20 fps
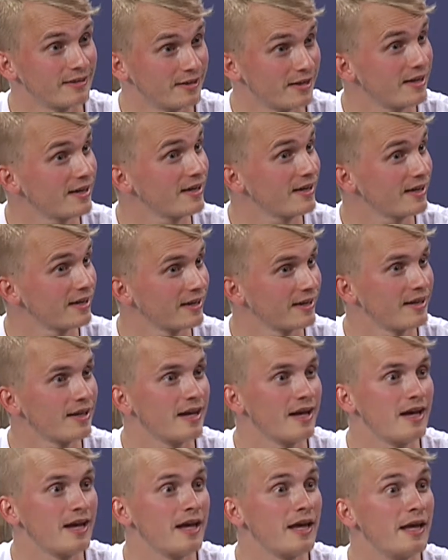Where?
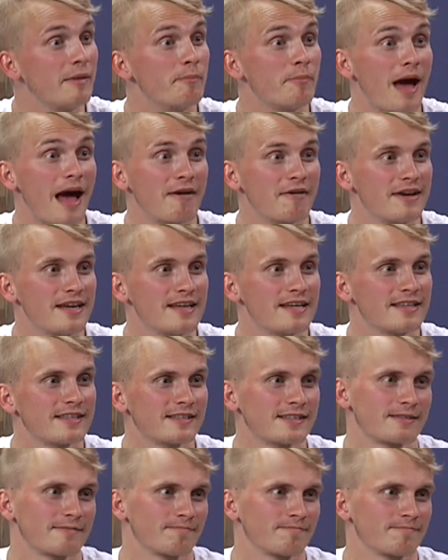Yeah, Where? In Paris.
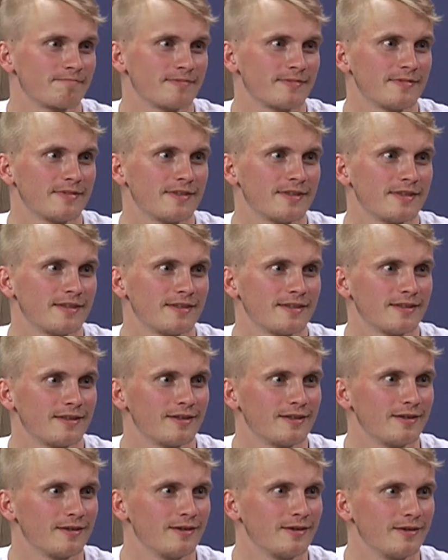You started
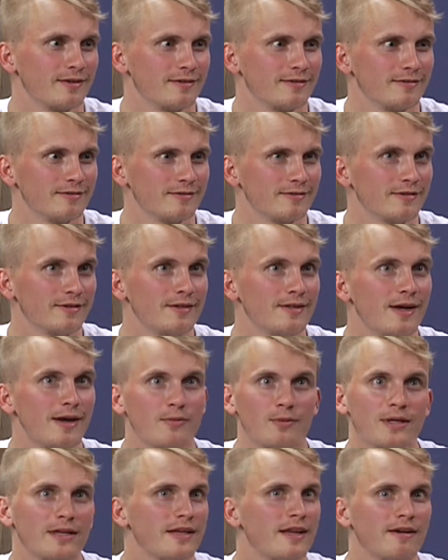one. Yeah,
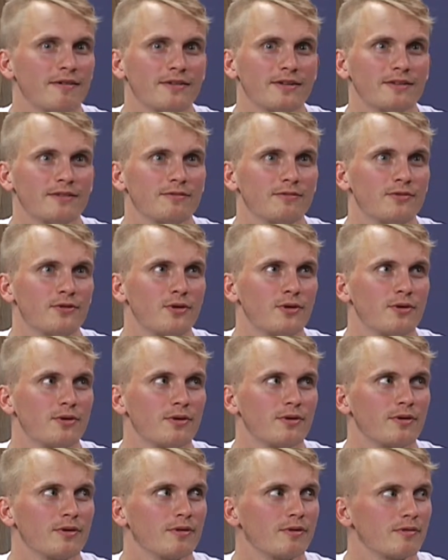we've done a few
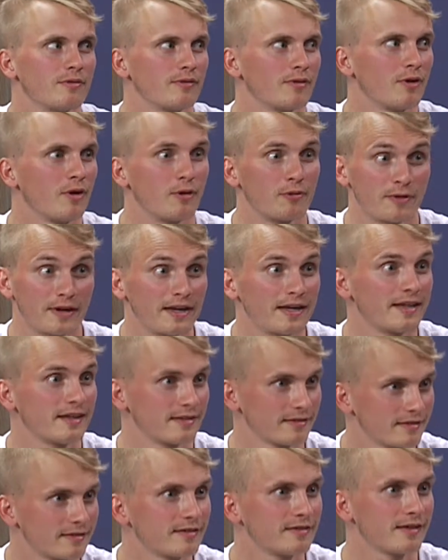already,
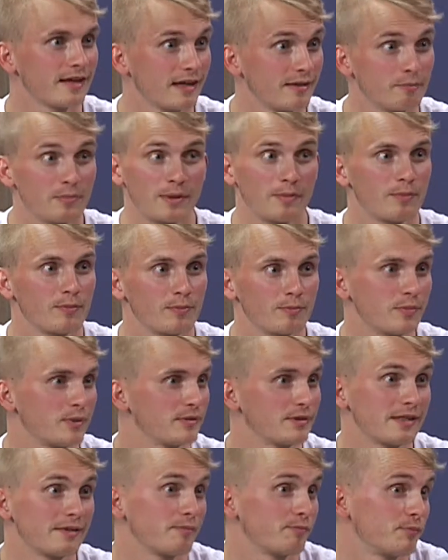and
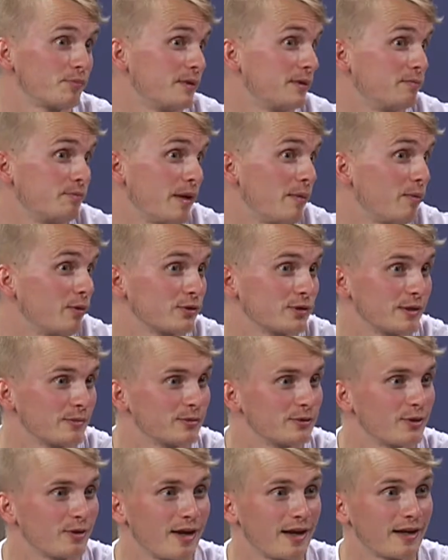people seems
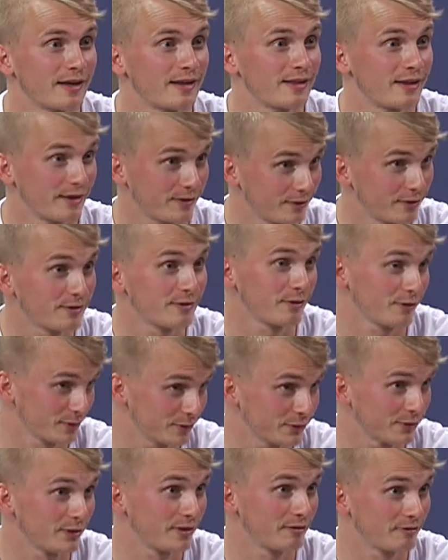to like it there
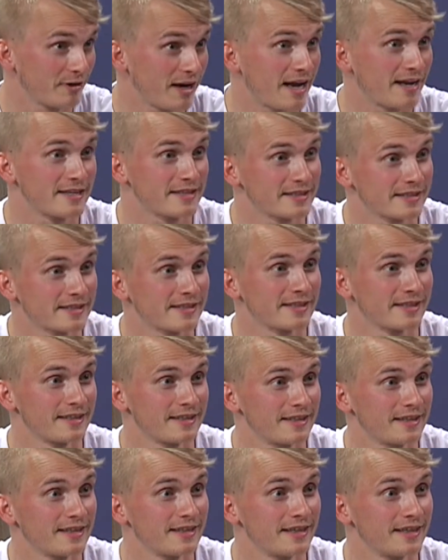also in France.
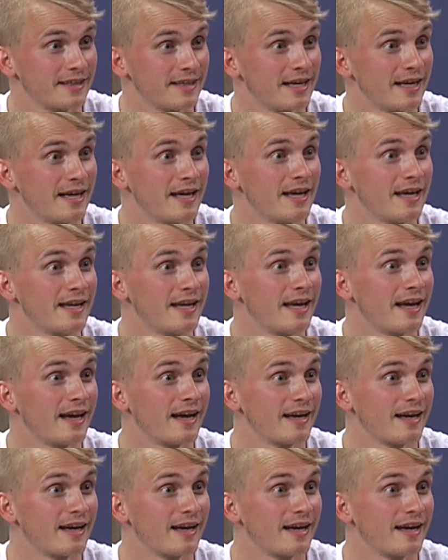Really? Yeah.